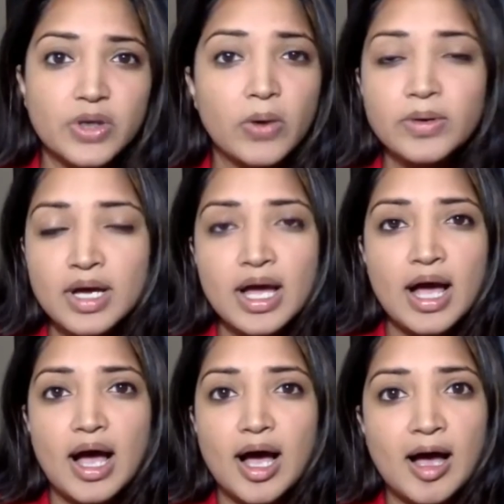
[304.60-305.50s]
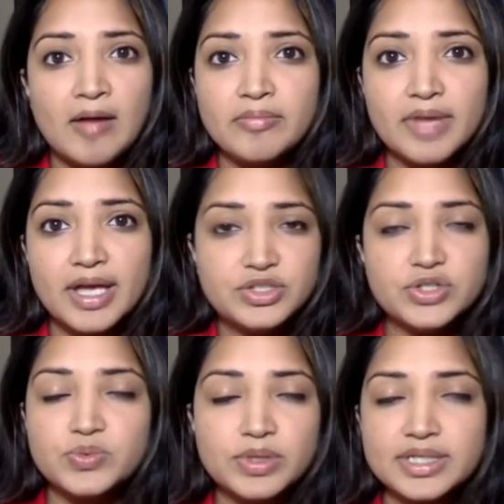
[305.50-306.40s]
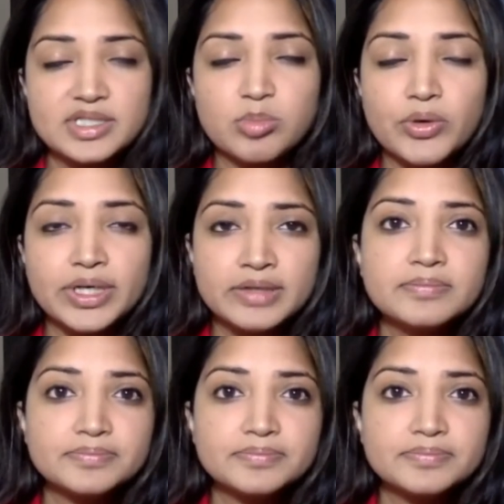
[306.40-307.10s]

So it's just really disappointing.